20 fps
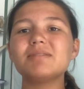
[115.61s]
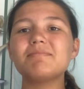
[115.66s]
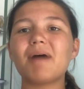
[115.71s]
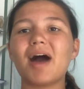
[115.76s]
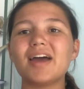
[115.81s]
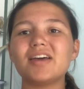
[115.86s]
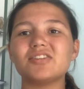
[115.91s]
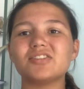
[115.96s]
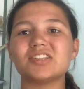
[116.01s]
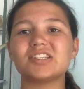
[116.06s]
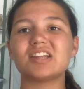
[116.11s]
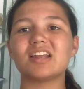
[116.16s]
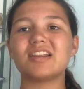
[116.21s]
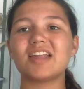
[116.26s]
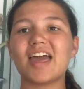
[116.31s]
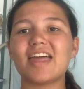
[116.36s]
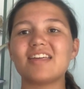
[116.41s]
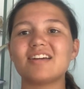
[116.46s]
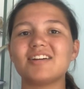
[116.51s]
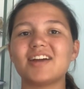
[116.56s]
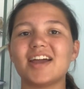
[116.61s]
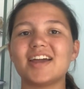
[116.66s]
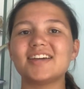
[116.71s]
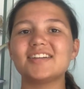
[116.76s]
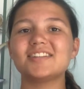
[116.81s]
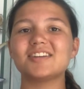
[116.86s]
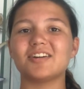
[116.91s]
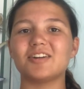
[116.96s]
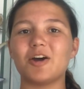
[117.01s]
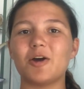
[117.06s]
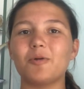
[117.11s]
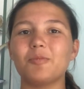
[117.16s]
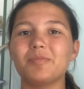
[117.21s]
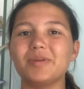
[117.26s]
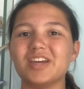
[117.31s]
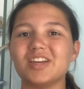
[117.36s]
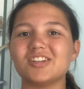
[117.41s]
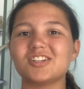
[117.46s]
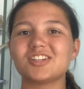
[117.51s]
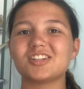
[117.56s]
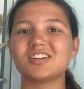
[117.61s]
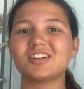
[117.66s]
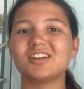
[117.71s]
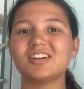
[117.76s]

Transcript: miles to lay their eggs on home beach.